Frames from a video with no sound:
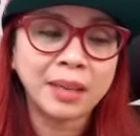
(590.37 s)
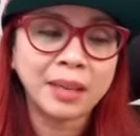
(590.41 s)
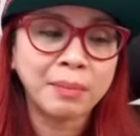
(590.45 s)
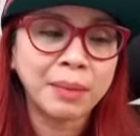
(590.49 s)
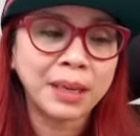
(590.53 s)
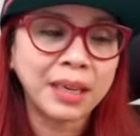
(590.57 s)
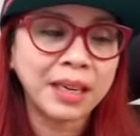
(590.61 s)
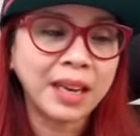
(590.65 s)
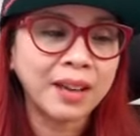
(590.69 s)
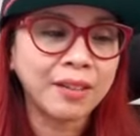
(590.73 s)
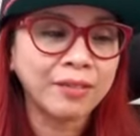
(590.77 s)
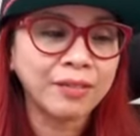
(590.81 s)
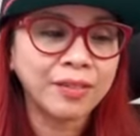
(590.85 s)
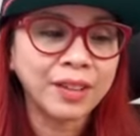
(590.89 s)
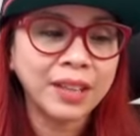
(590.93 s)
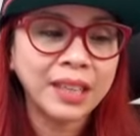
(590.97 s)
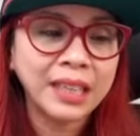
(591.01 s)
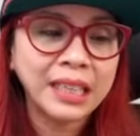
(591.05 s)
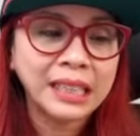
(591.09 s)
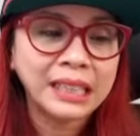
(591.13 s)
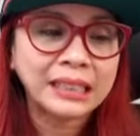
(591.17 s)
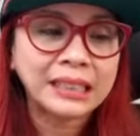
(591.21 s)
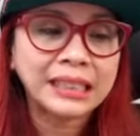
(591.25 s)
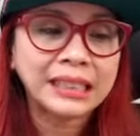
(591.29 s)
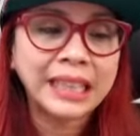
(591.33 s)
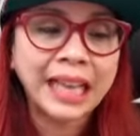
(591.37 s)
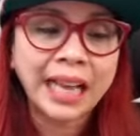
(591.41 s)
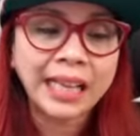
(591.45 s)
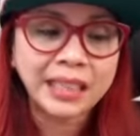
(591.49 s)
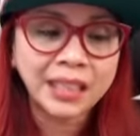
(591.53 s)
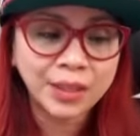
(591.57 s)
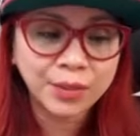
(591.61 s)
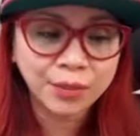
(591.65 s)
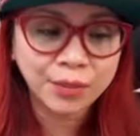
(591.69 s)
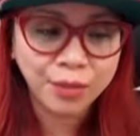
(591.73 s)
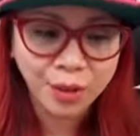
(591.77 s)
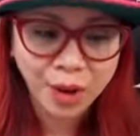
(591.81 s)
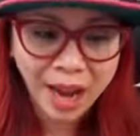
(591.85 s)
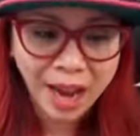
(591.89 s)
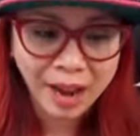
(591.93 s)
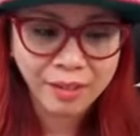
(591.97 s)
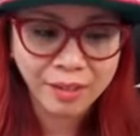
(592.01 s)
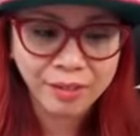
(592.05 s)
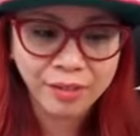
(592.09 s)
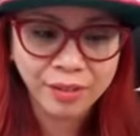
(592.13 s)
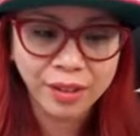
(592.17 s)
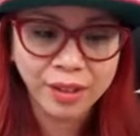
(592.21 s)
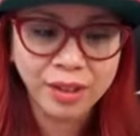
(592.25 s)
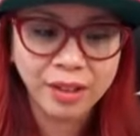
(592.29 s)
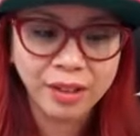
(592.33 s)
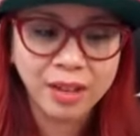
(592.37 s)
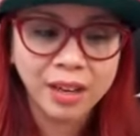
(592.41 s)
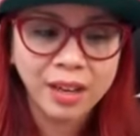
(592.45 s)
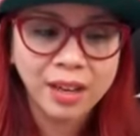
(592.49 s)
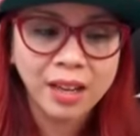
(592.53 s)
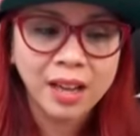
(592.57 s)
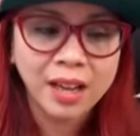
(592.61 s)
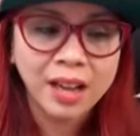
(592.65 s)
I mean, I've danced forever.